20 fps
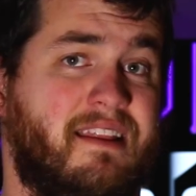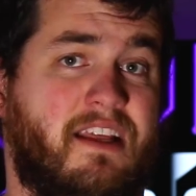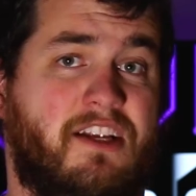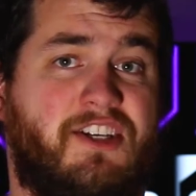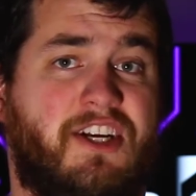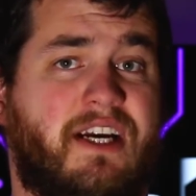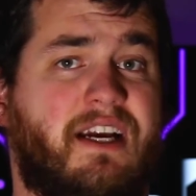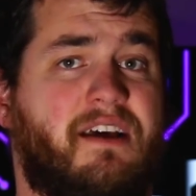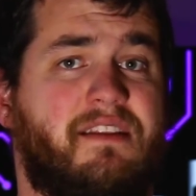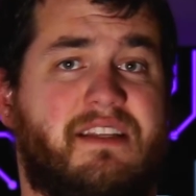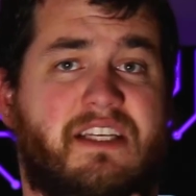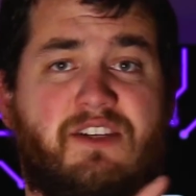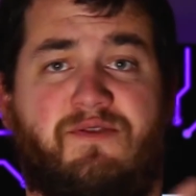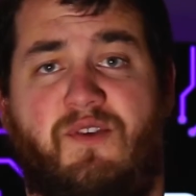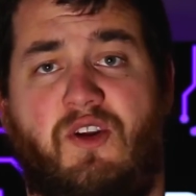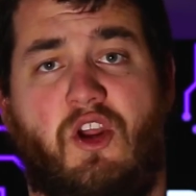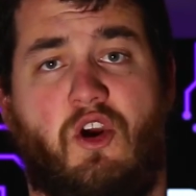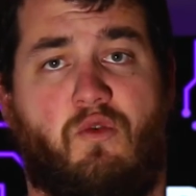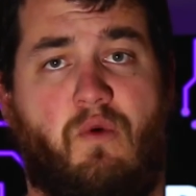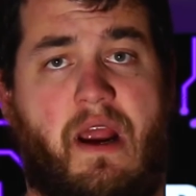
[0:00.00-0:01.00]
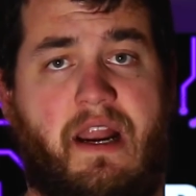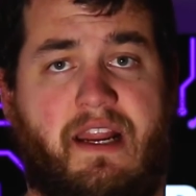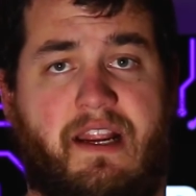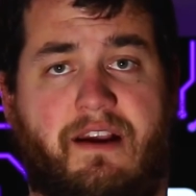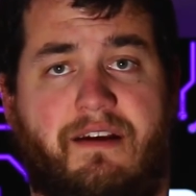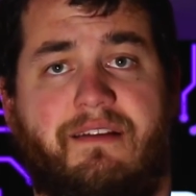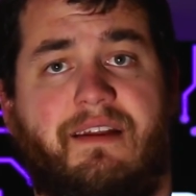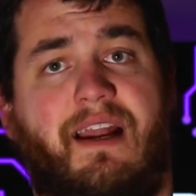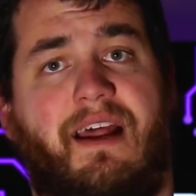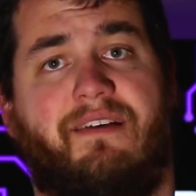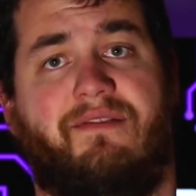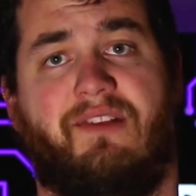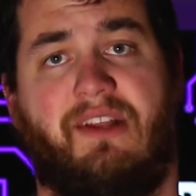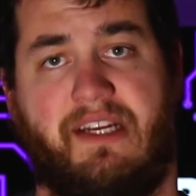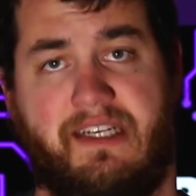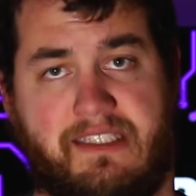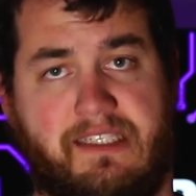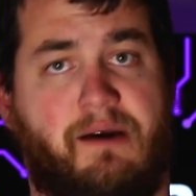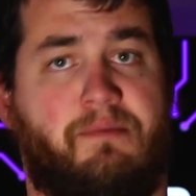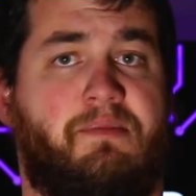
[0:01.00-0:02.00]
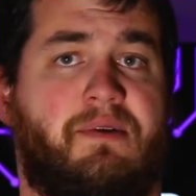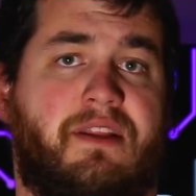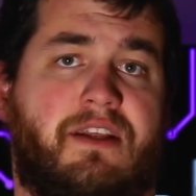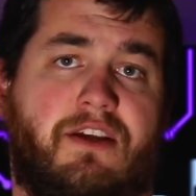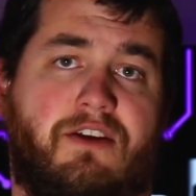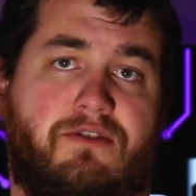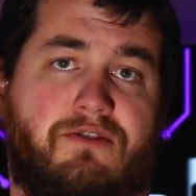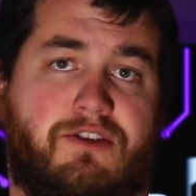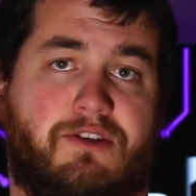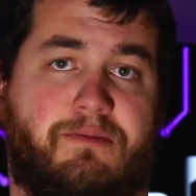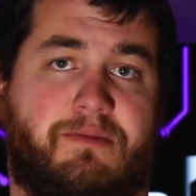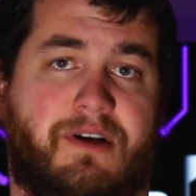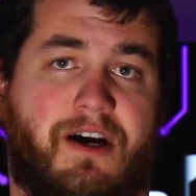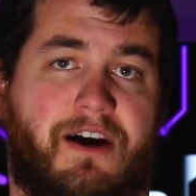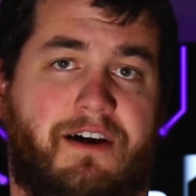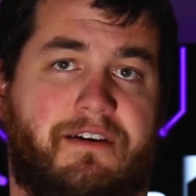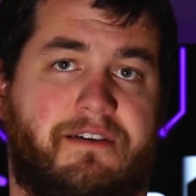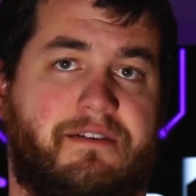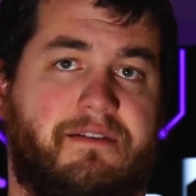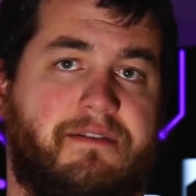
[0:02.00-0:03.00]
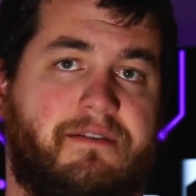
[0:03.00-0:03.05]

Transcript: then check out this video right here that I have linked up in the YouTube card.